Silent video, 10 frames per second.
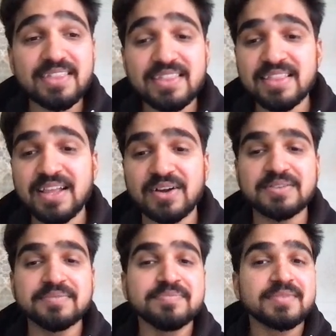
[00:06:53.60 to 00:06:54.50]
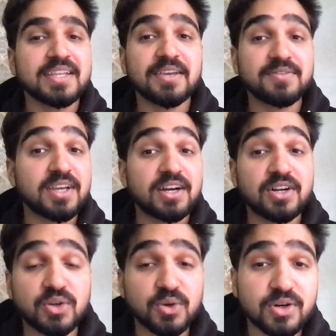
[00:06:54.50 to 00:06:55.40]
Now, if they
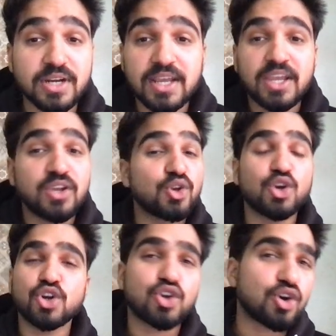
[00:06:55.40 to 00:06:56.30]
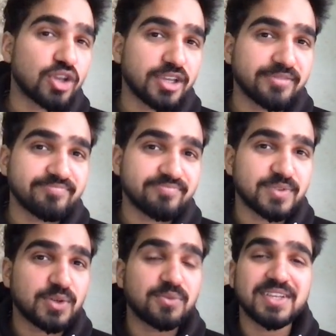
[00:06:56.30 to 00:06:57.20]
aren't hooked, you're not talking.
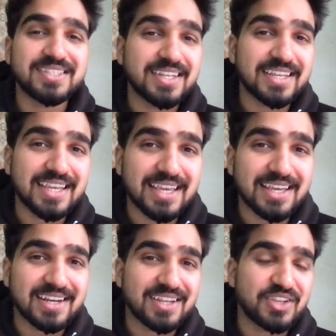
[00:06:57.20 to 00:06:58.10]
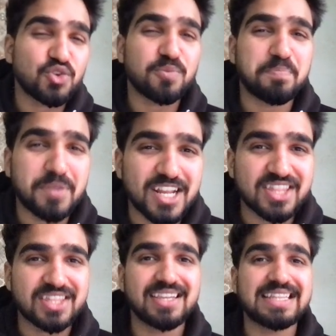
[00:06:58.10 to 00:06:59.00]
You're wasting air, your
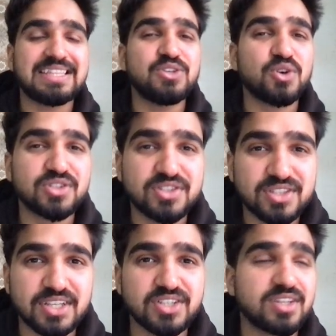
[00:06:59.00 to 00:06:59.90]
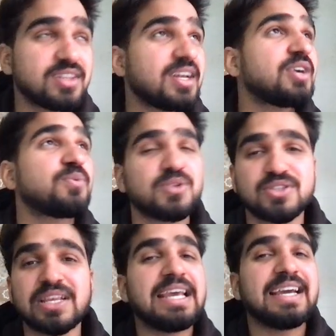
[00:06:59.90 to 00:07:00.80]
breath, the oxygen that was
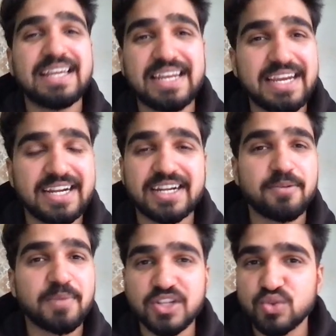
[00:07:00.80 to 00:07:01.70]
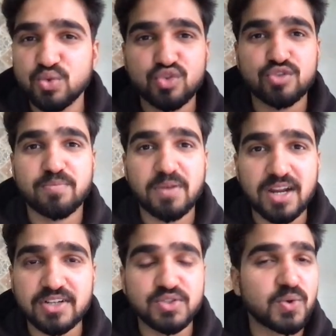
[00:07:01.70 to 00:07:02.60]
created by those
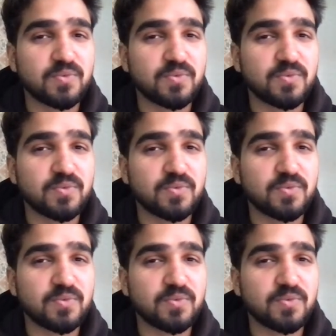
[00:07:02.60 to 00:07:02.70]
plants. You have